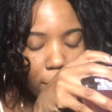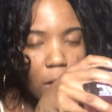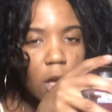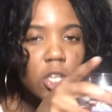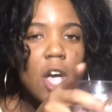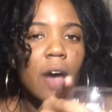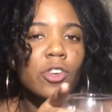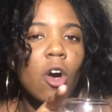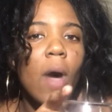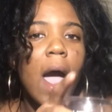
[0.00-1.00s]
y'all
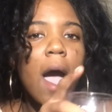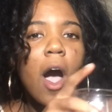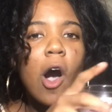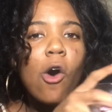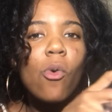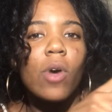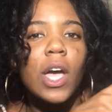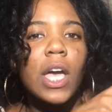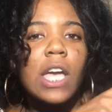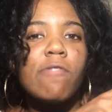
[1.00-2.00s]
know how,
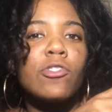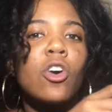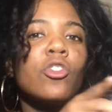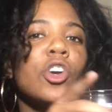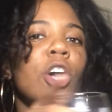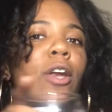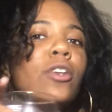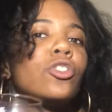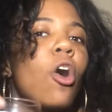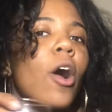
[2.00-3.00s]
even though you're in a
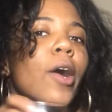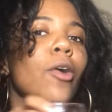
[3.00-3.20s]
dark